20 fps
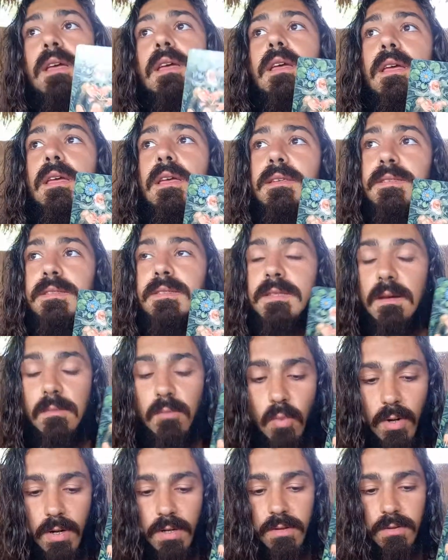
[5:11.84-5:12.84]
is
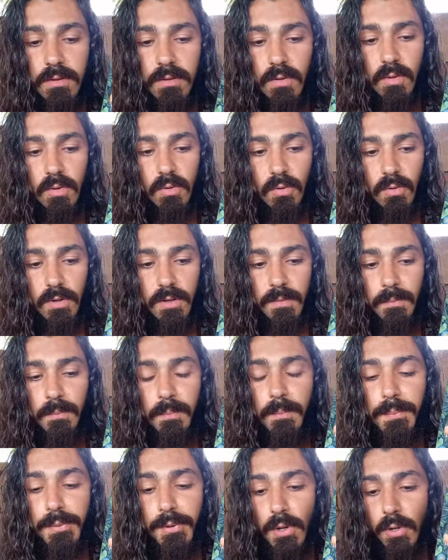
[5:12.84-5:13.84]
someone who
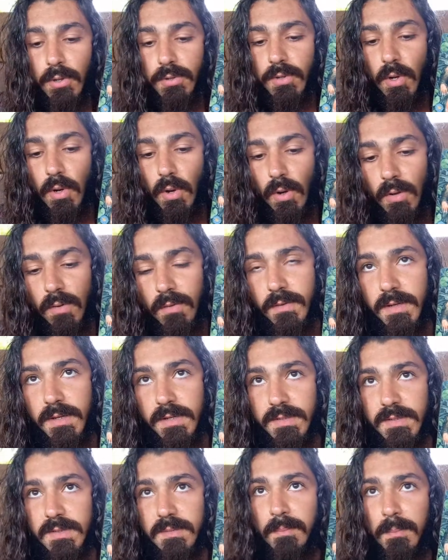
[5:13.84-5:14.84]
brought all
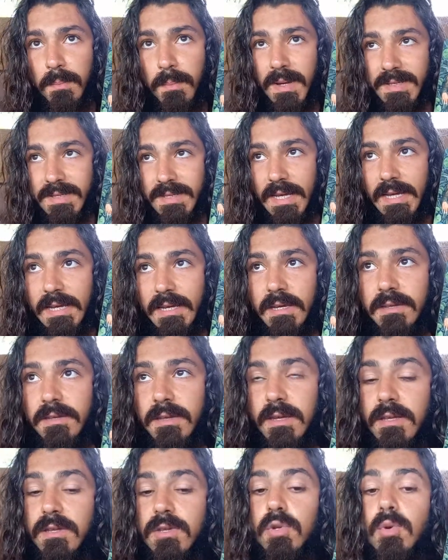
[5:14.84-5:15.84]
this
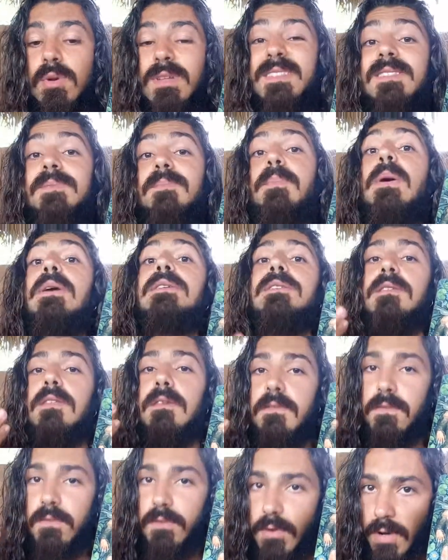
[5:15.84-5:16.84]
masculinity into its
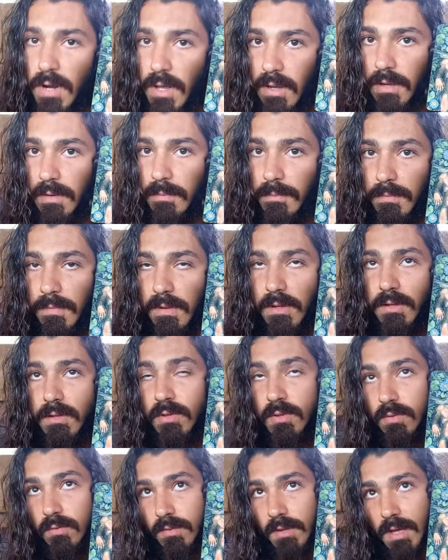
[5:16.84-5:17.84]
positive realm,
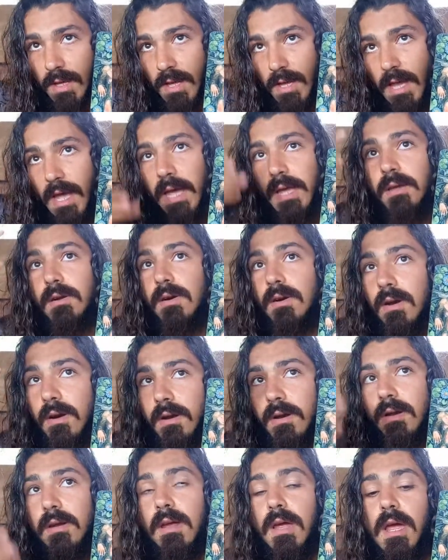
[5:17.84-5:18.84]
into the higher,
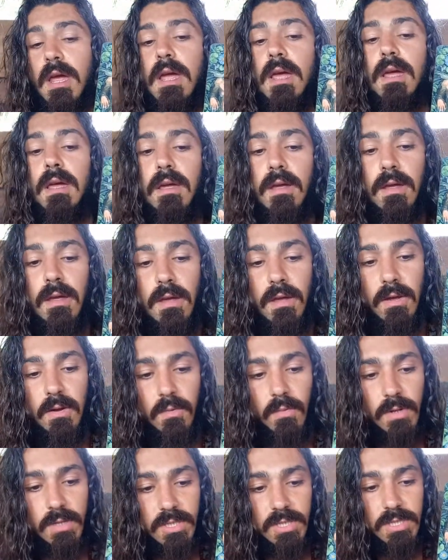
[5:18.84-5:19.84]

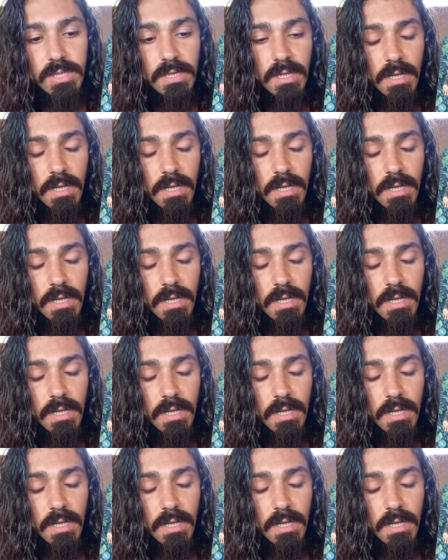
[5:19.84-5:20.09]
which